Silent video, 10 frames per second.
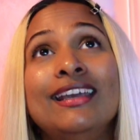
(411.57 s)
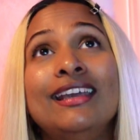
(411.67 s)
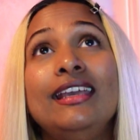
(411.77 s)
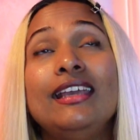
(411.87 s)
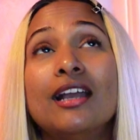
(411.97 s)

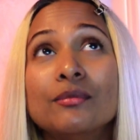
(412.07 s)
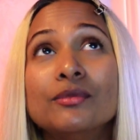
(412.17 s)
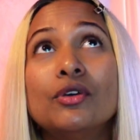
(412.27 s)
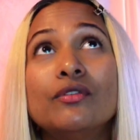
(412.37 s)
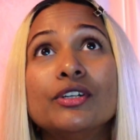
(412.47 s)
He
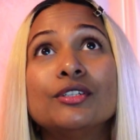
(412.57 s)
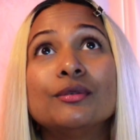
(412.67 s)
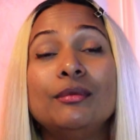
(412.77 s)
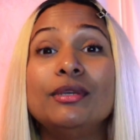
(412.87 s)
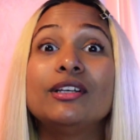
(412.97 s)
comes over to
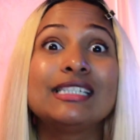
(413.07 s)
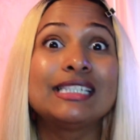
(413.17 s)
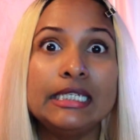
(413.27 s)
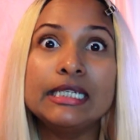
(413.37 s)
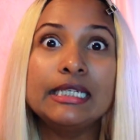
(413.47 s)
me because
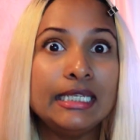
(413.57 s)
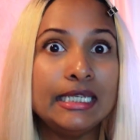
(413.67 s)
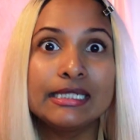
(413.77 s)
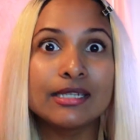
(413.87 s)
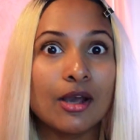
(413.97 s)
clearly
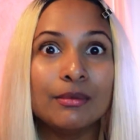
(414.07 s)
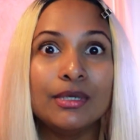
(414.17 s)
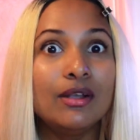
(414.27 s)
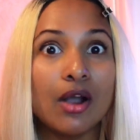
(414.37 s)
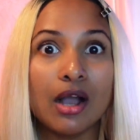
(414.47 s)
he saw me
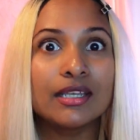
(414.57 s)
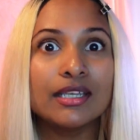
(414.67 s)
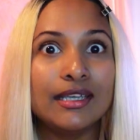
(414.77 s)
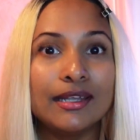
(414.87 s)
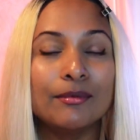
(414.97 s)

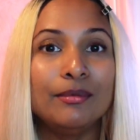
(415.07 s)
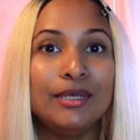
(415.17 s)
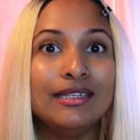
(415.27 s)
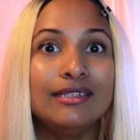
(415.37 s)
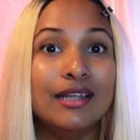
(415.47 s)
gawking and
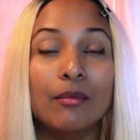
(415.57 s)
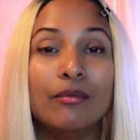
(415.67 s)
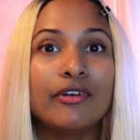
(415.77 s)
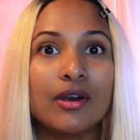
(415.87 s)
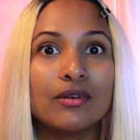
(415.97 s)
being
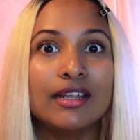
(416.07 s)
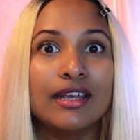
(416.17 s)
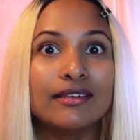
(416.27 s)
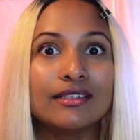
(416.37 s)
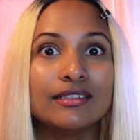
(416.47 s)
dumbfounded
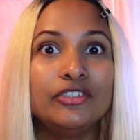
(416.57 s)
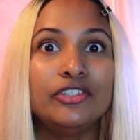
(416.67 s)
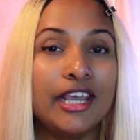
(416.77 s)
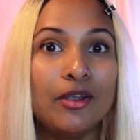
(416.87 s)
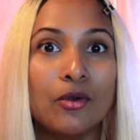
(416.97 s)
at
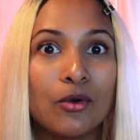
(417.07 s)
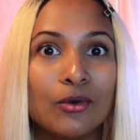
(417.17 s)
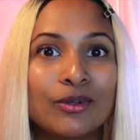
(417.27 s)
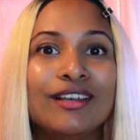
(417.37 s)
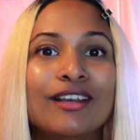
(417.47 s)
J.
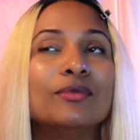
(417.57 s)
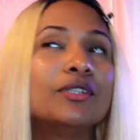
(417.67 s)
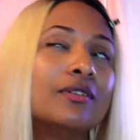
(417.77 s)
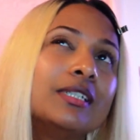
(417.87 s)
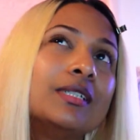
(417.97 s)
Cole. He comes
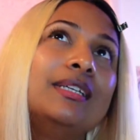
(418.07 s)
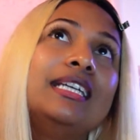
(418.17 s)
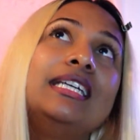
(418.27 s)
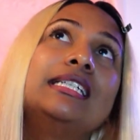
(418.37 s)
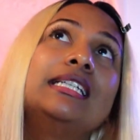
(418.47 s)
over to me.
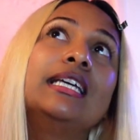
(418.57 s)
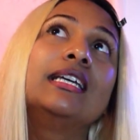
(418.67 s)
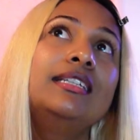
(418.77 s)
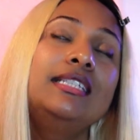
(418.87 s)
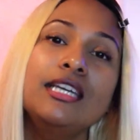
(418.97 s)
He's like,
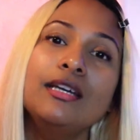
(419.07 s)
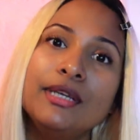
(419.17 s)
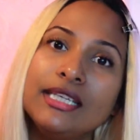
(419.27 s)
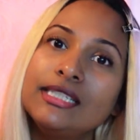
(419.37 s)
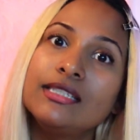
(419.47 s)
is he a
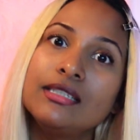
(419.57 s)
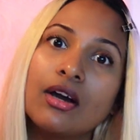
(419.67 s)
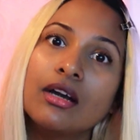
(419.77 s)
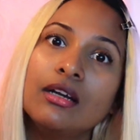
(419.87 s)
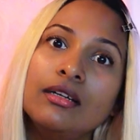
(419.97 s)
big
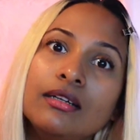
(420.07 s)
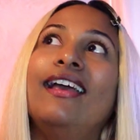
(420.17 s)
star?